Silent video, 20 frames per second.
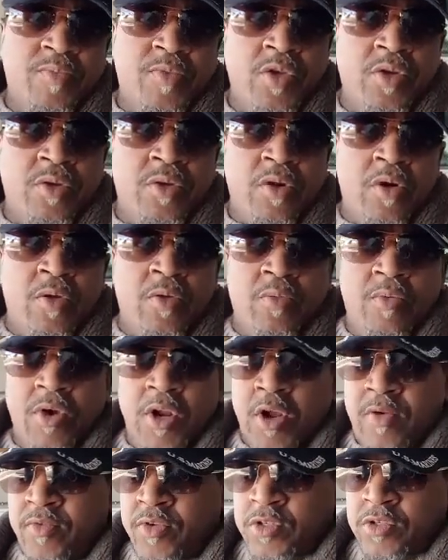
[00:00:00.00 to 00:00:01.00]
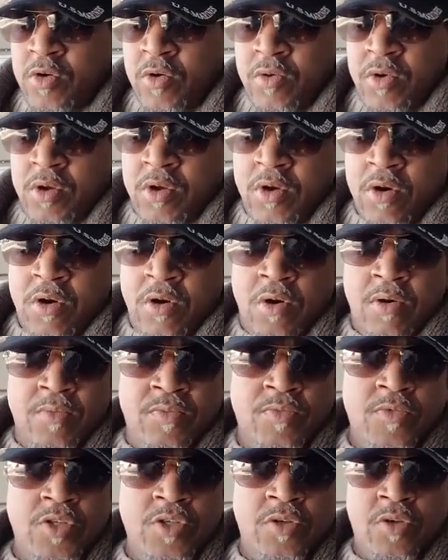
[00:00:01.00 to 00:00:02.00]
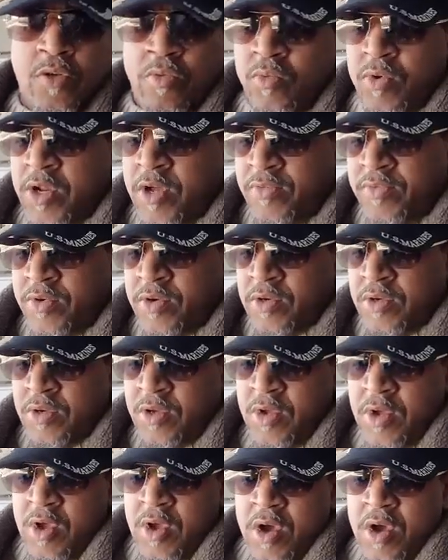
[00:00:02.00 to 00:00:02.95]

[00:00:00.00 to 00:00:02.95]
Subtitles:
Whatever's going on, whatever